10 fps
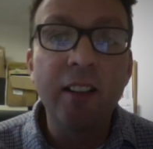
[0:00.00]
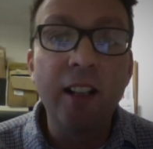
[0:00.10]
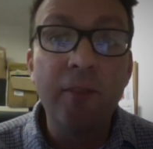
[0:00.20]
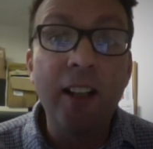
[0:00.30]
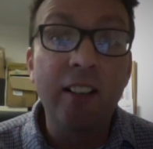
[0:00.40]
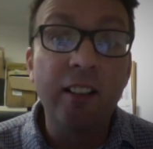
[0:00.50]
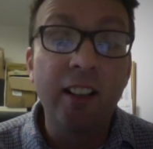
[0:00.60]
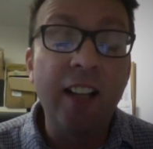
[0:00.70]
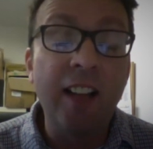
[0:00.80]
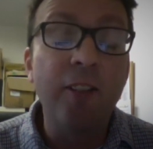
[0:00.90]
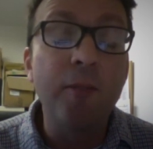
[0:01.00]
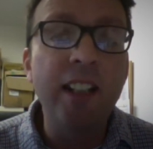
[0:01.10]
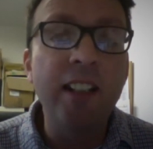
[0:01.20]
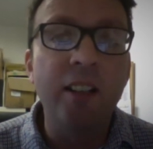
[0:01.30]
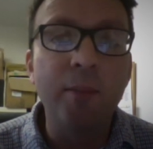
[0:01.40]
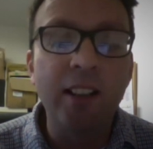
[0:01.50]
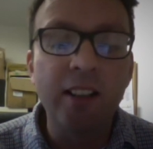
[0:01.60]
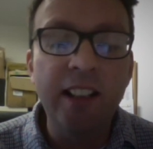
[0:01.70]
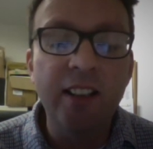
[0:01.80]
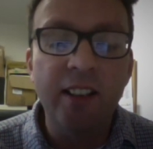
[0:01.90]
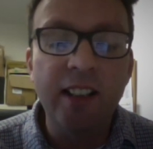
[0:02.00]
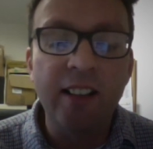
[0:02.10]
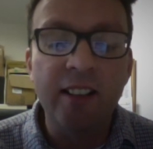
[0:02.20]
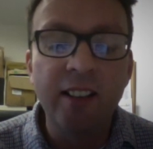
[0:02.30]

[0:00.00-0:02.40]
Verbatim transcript: In fact, I get that from Nietzsche because Nietzsche says